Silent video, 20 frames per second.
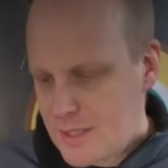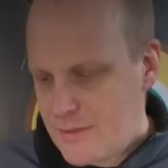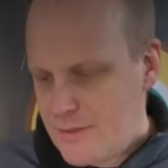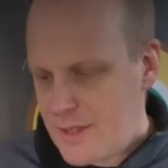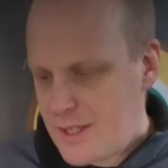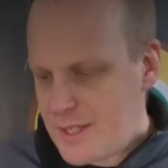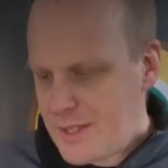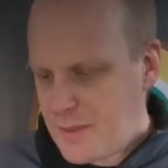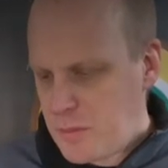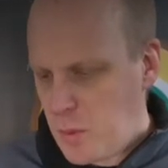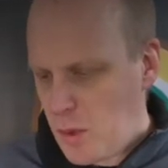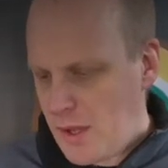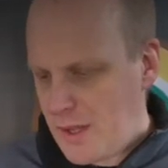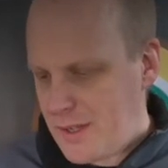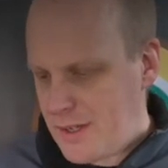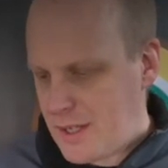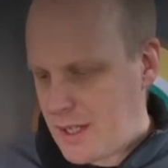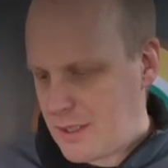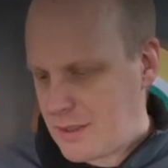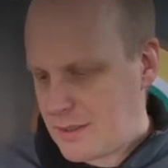This
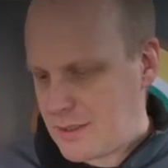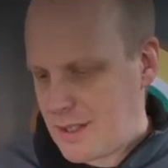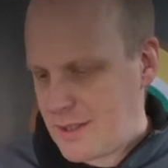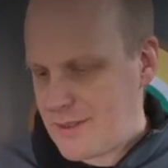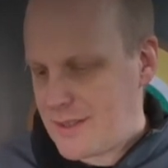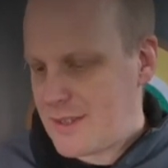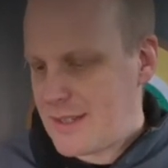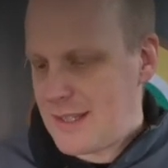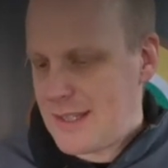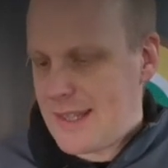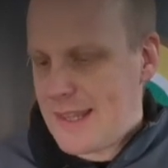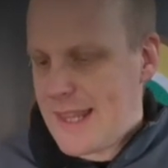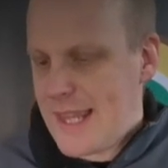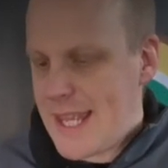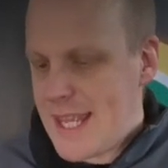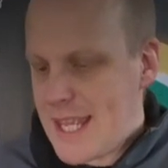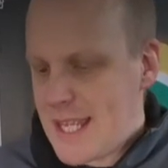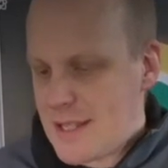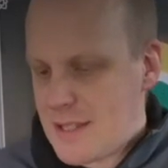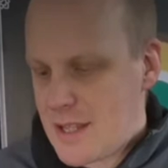one doesn't
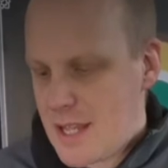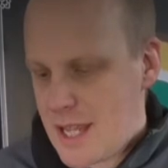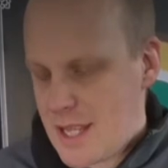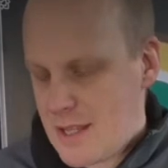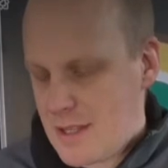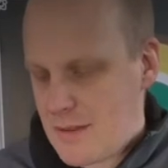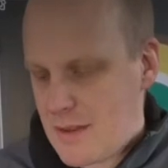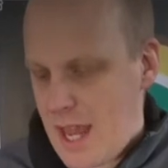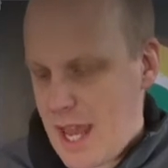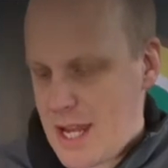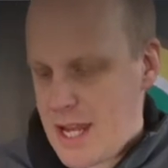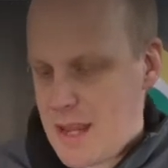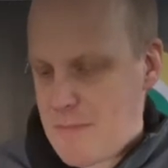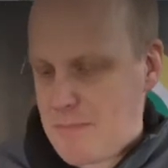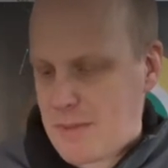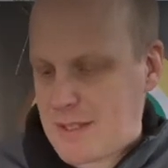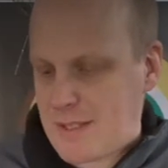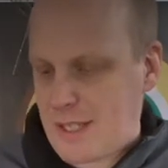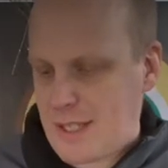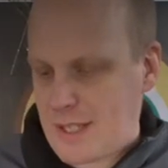lean in any
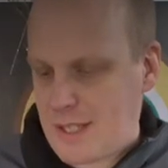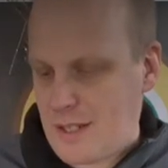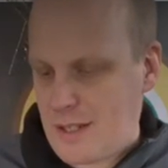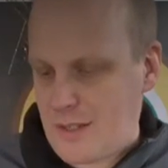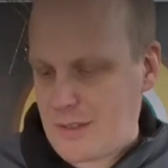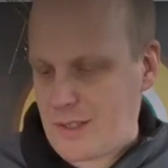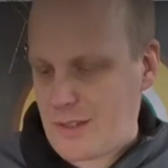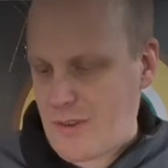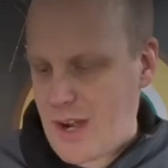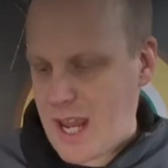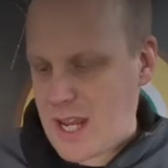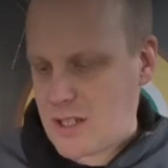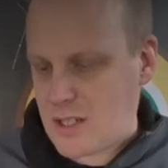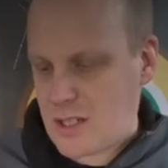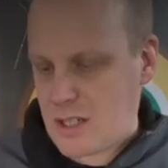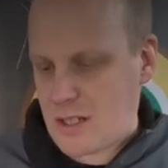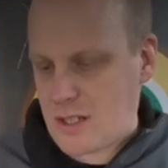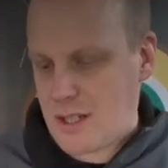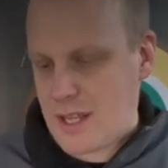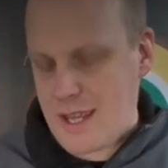particular
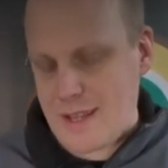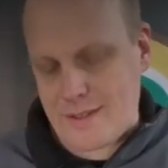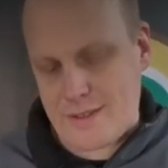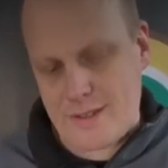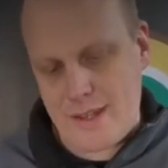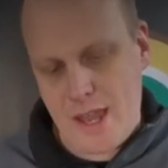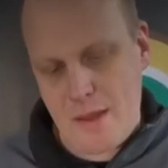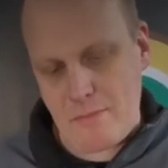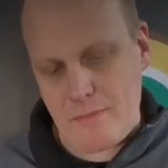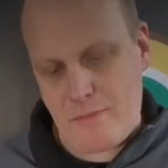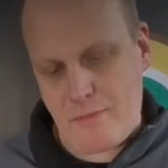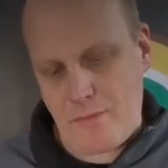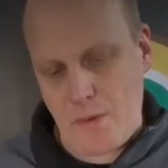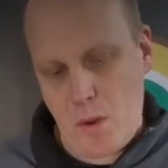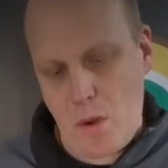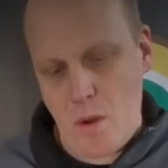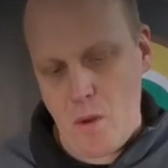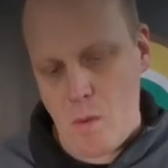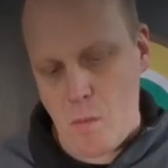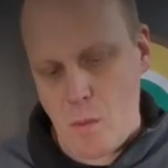direction, except
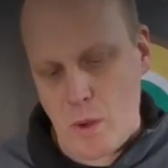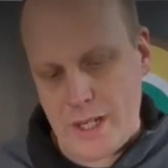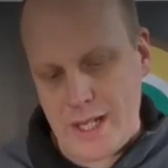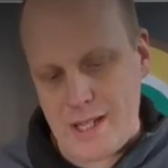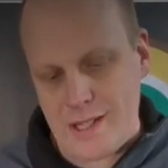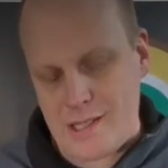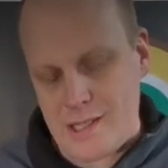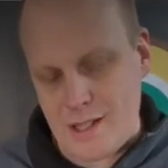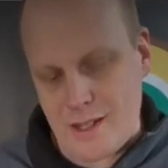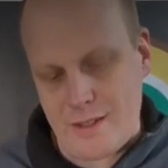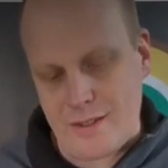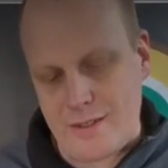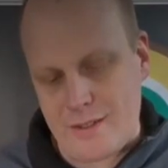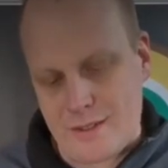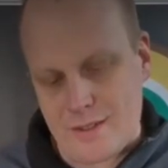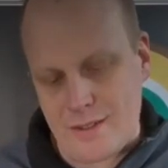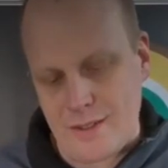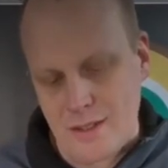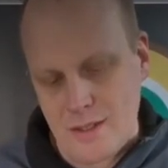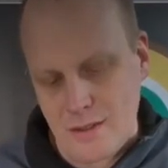for what it
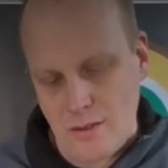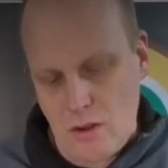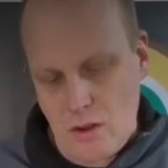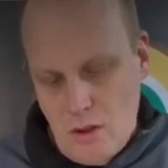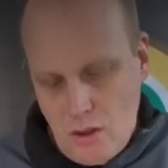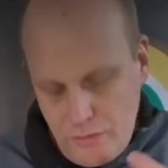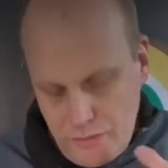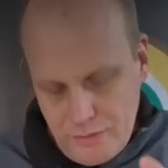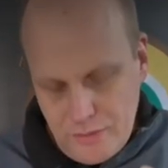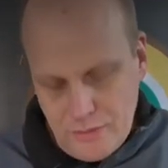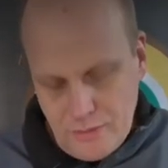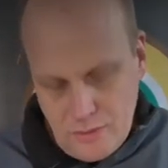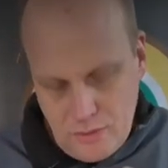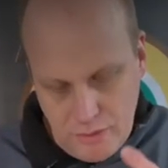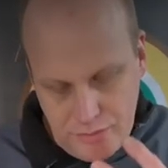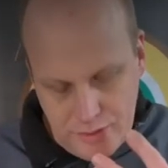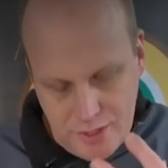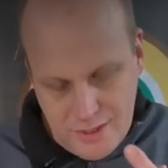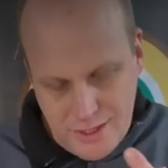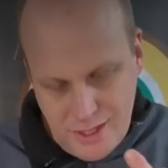does
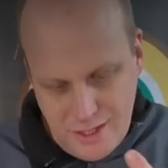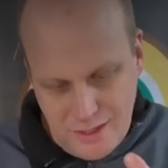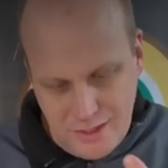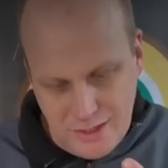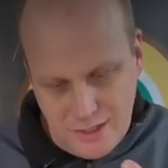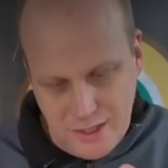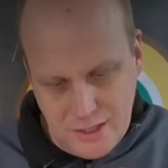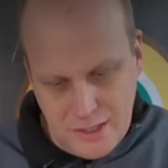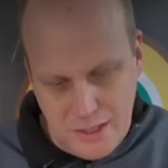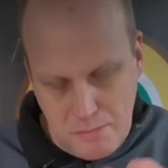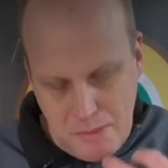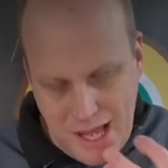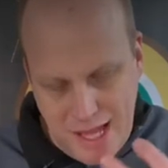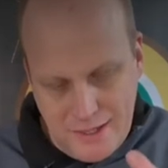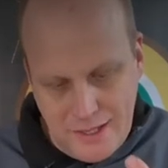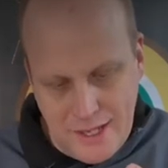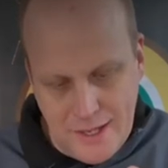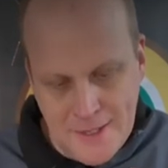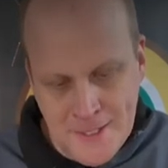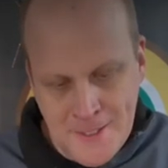on the tongue and the
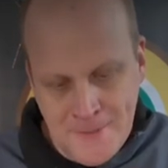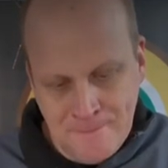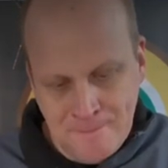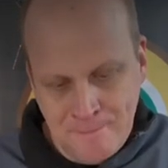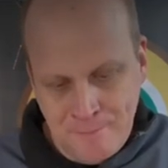palate.